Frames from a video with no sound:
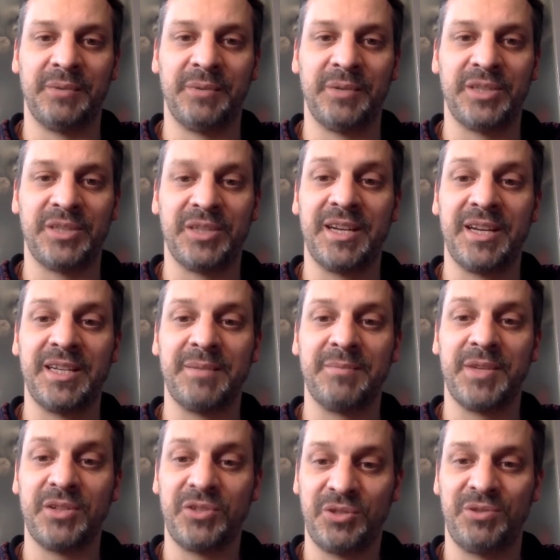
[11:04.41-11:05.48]
which I
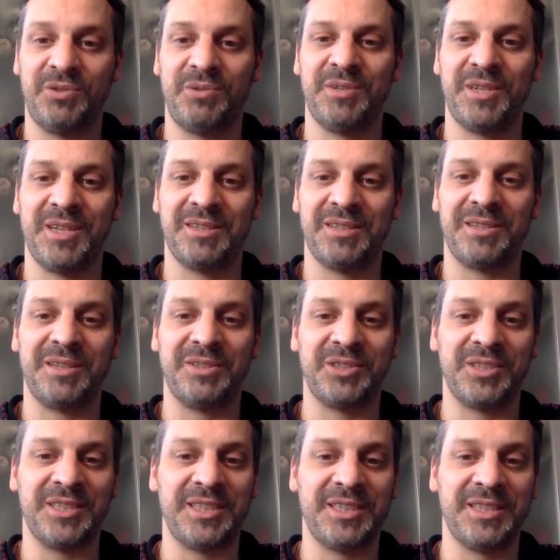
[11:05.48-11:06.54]
am not sure when I'll
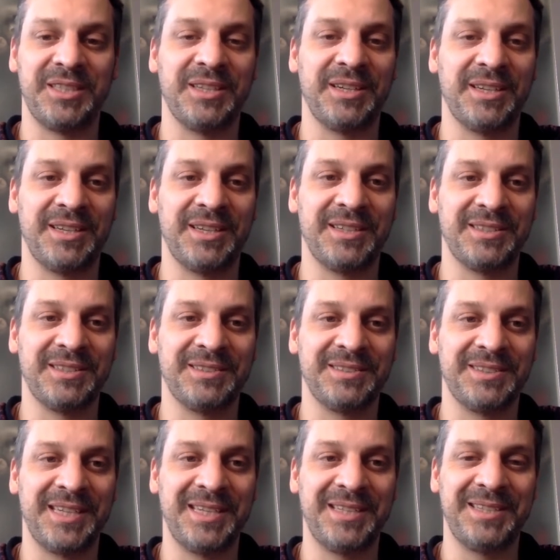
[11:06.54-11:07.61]
actually
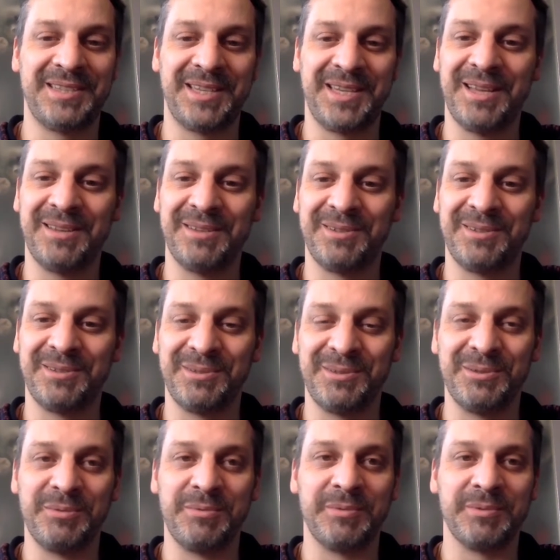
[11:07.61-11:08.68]
get it together
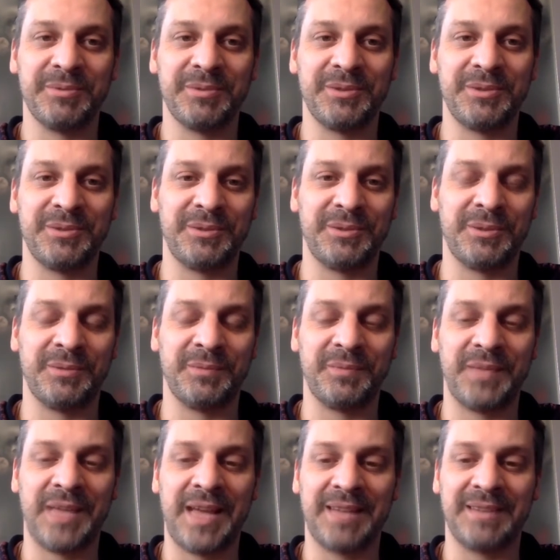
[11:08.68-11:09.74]
to
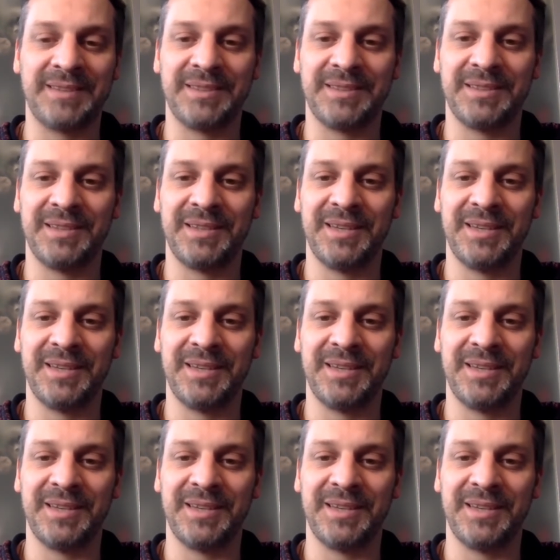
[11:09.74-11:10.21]
act